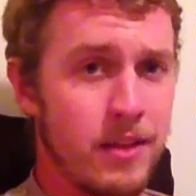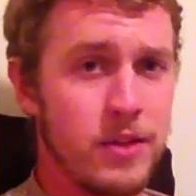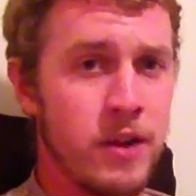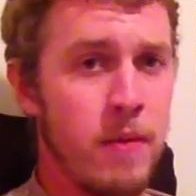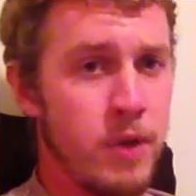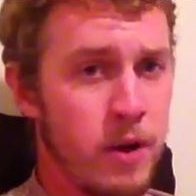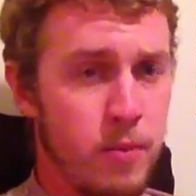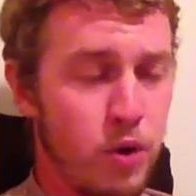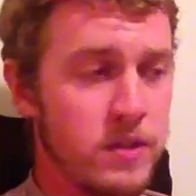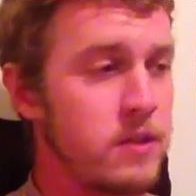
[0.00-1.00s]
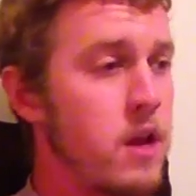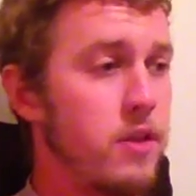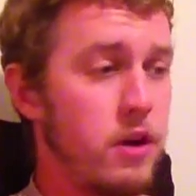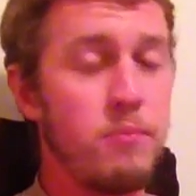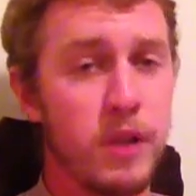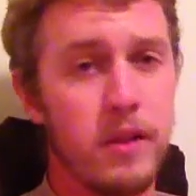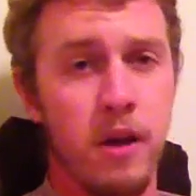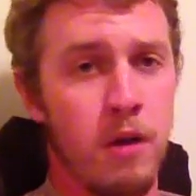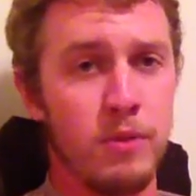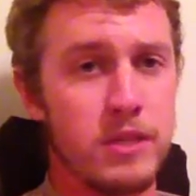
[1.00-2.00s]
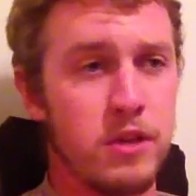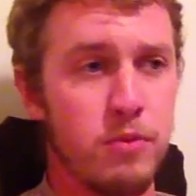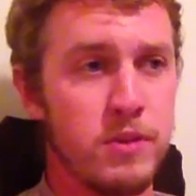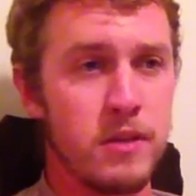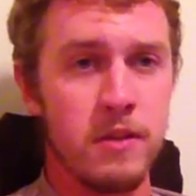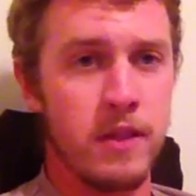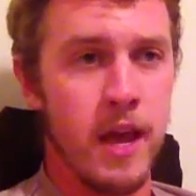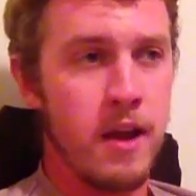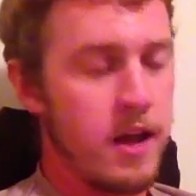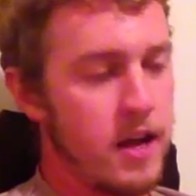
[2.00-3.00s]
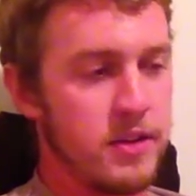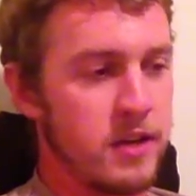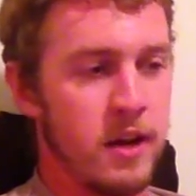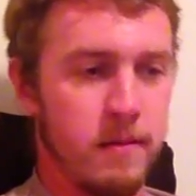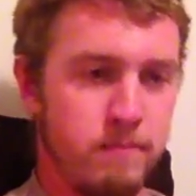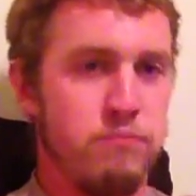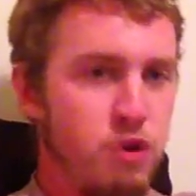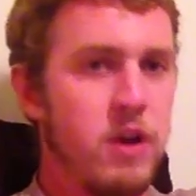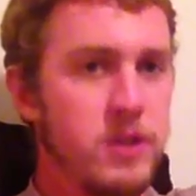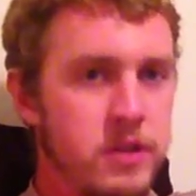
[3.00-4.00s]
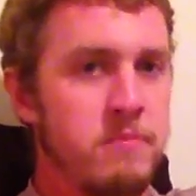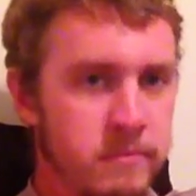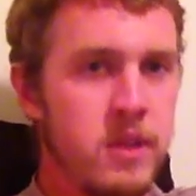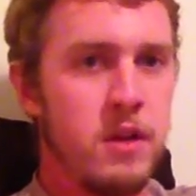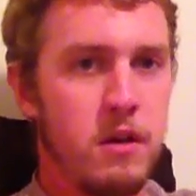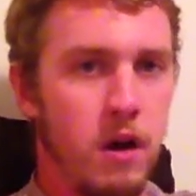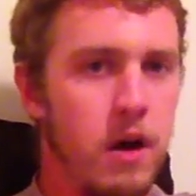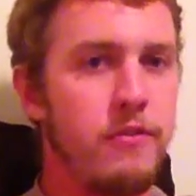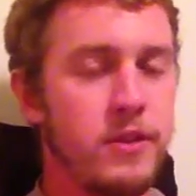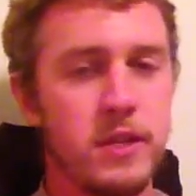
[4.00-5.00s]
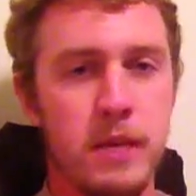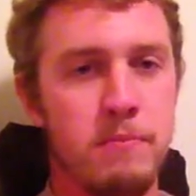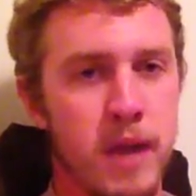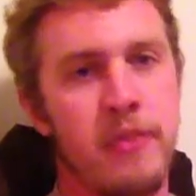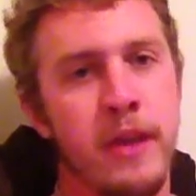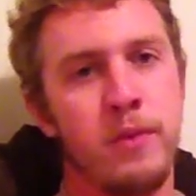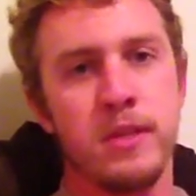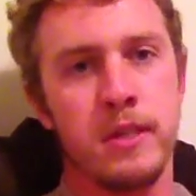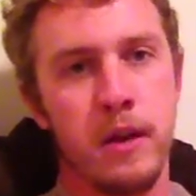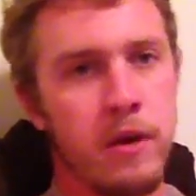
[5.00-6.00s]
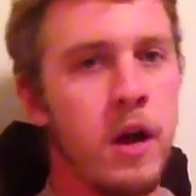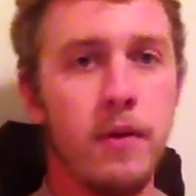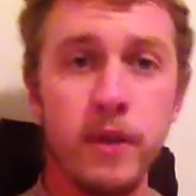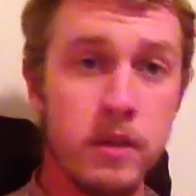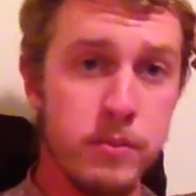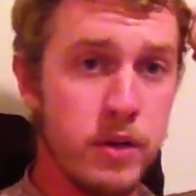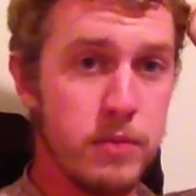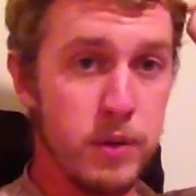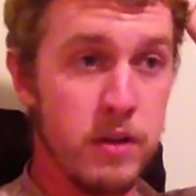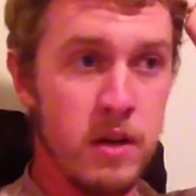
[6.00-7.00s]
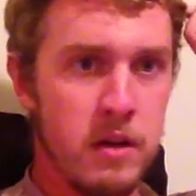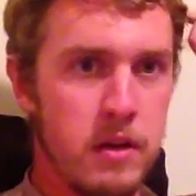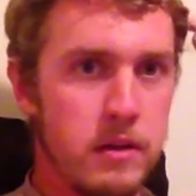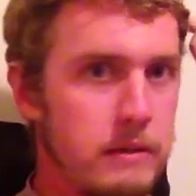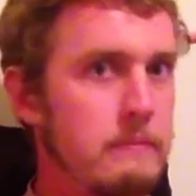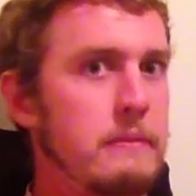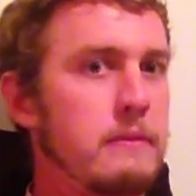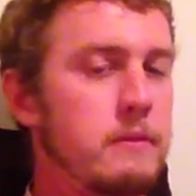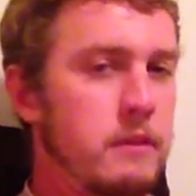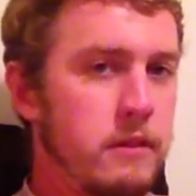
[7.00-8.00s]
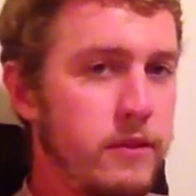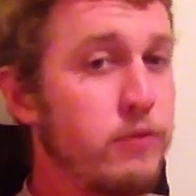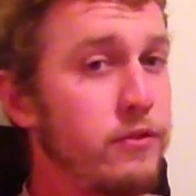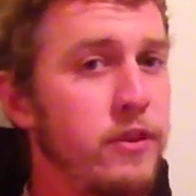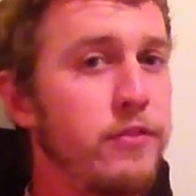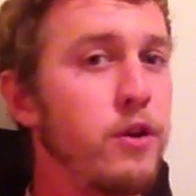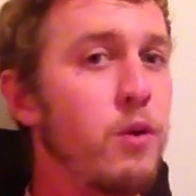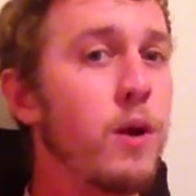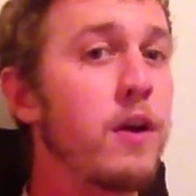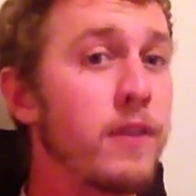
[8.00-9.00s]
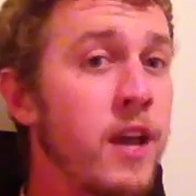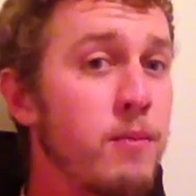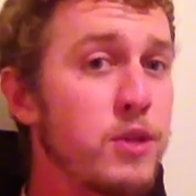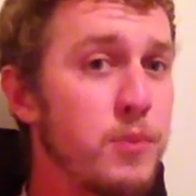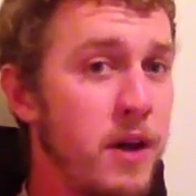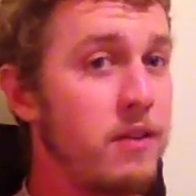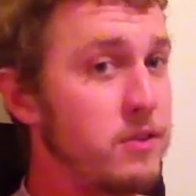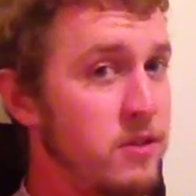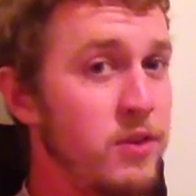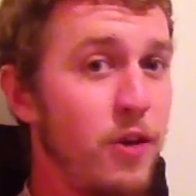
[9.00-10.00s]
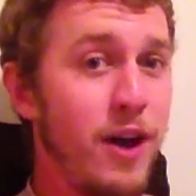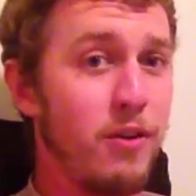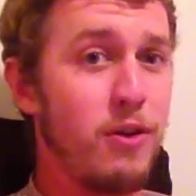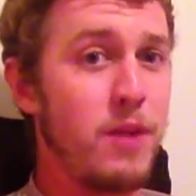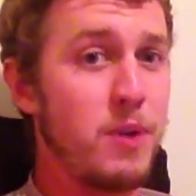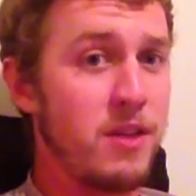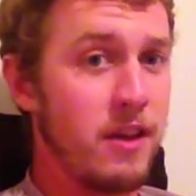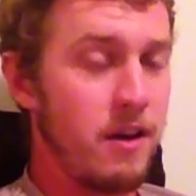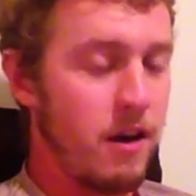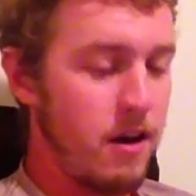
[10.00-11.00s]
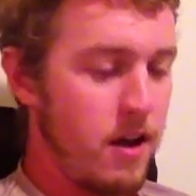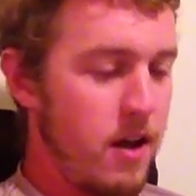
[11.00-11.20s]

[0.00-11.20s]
They're not poisonous. They're completely harmless to humans other than that. I just kind of brushed them off the sleeping pad and they went skittering off into the bush. But if you're aware of camel spiders, you'll know how creepy they are.